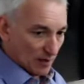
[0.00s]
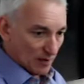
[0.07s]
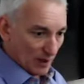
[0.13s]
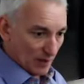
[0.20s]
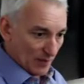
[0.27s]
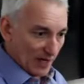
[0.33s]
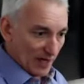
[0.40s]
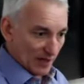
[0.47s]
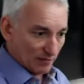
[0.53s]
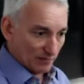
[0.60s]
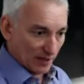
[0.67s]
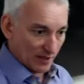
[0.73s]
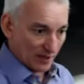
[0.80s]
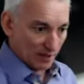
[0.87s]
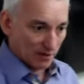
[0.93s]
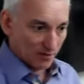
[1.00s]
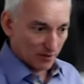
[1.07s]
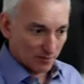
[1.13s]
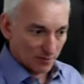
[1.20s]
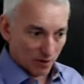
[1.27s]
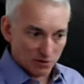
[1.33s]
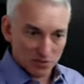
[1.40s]
I mean it. Like, the
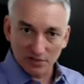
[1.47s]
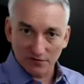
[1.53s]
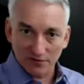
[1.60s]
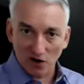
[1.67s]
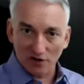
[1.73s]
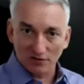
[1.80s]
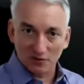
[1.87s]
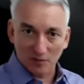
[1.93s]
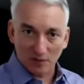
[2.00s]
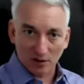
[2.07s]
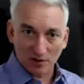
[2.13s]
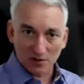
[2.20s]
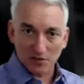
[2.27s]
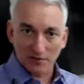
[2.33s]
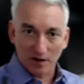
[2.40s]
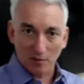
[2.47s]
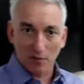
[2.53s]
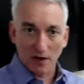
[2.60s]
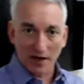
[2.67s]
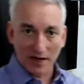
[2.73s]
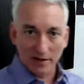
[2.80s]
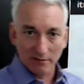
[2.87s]
most evolved parts of our
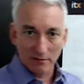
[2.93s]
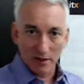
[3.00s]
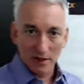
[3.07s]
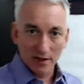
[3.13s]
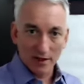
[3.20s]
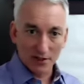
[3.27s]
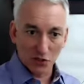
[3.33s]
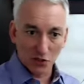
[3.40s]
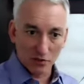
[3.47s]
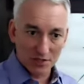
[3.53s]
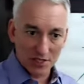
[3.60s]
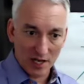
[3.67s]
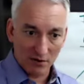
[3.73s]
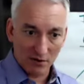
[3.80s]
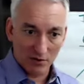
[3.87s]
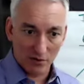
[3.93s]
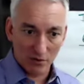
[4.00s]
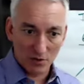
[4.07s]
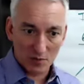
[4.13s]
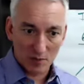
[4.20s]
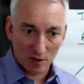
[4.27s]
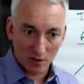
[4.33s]
brain, it turns out, are
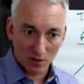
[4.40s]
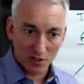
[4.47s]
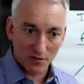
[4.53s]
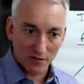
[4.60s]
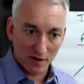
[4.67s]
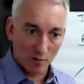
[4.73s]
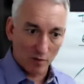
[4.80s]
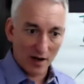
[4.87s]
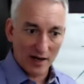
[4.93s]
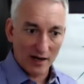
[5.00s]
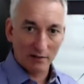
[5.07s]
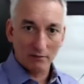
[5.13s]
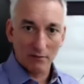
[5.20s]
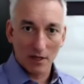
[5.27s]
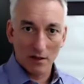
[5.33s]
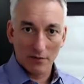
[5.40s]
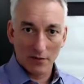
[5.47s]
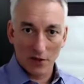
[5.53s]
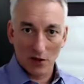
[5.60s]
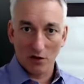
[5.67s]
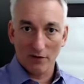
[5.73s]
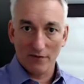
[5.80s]
those parts of our brain that
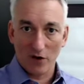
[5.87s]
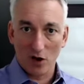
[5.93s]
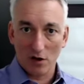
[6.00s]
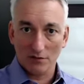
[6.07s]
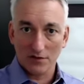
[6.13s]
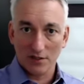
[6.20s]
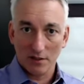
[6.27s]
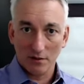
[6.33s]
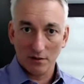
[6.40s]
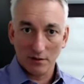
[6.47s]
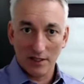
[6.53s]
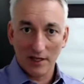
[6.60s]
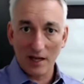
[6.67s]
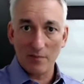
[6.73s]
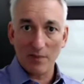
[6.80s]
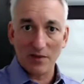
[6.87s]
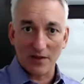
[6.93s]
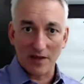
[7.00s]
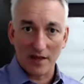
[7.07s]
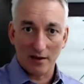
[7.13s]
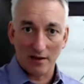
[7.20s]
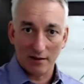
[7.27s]
are involved in empathy.